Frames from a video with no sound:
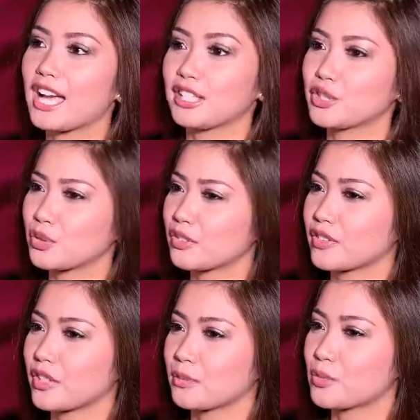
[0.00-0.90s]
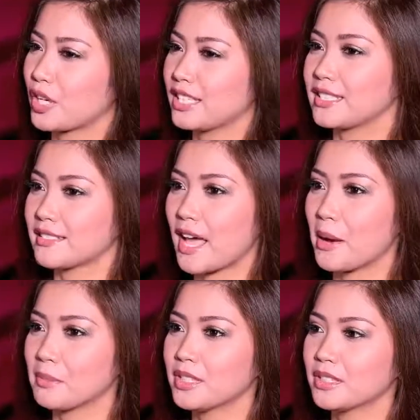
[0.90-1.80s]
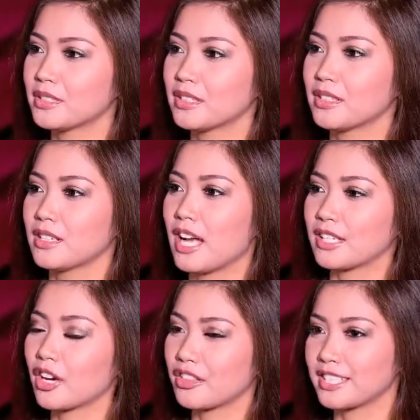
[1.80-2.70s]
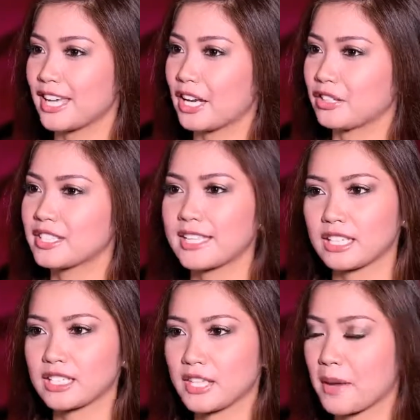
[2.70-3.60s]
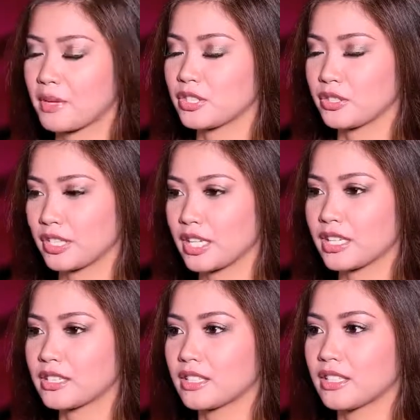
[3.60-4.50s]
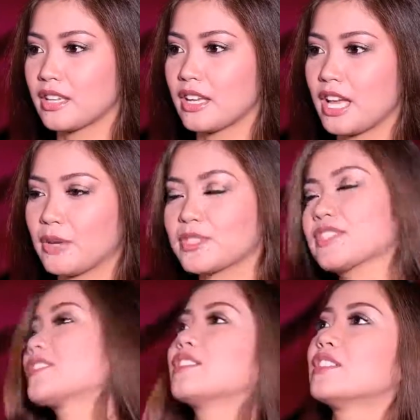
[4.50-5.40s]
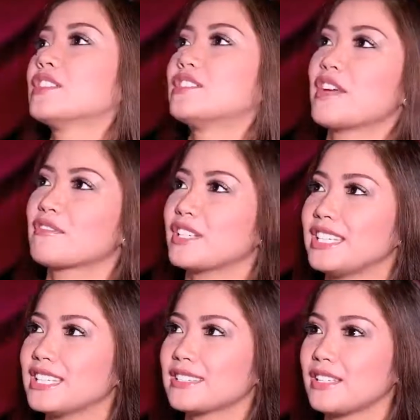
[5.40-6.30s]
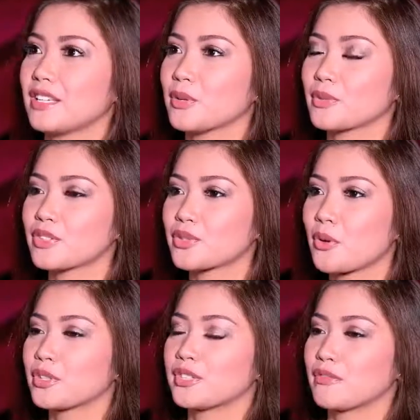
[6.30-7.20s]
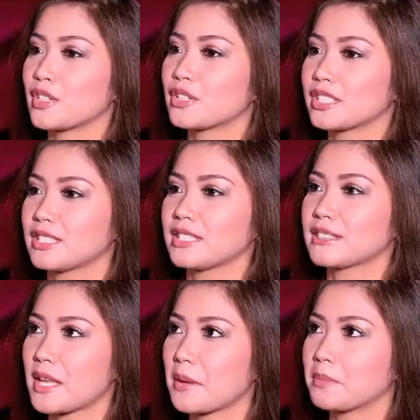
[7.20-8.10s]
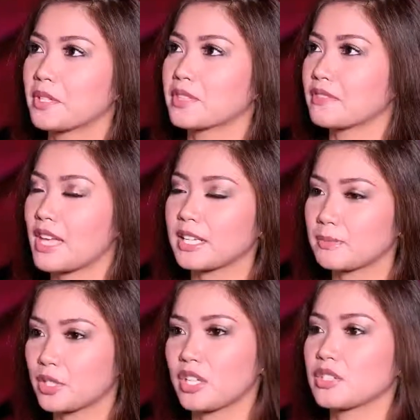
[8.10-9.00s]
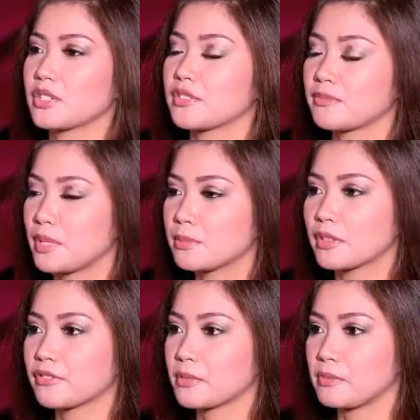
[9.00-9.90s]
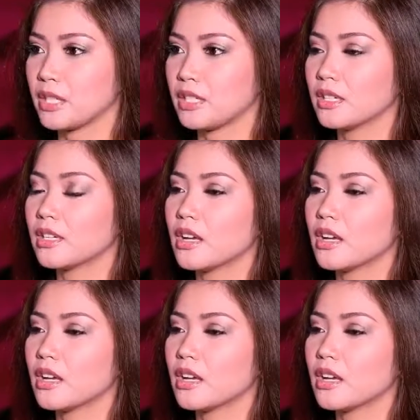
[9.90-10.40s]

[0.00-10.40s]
I took the board exam. I got the title the second time I took it. It was never easy. It was so difficult to accept because of the expectations of people from me.